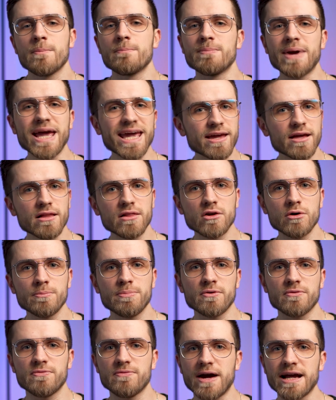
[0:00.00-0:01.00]
Make a
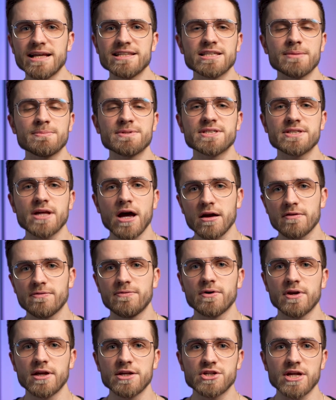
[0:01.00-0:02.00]
loop, find some stock
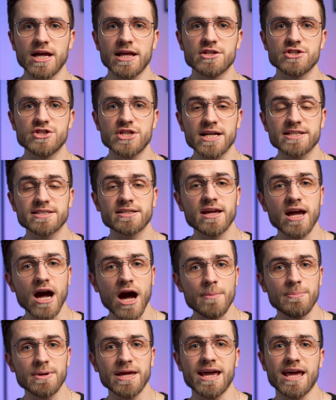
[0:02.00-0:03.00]
footage, and just
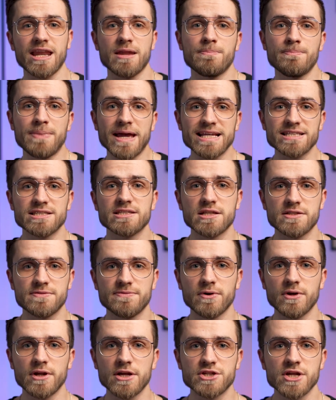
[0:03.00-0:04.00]
copy and paste this
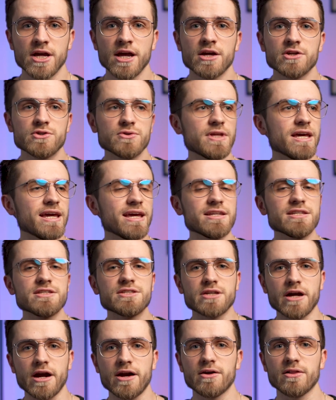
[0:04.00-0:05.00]
footage to the
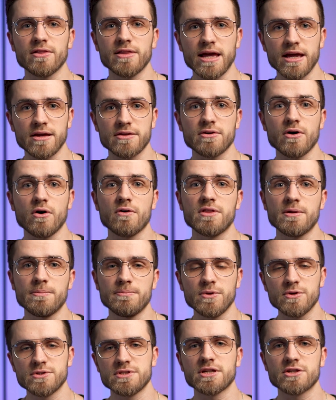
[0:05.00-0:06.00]
entire length of the
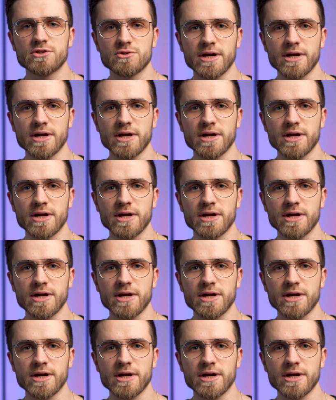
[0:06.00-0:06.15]
music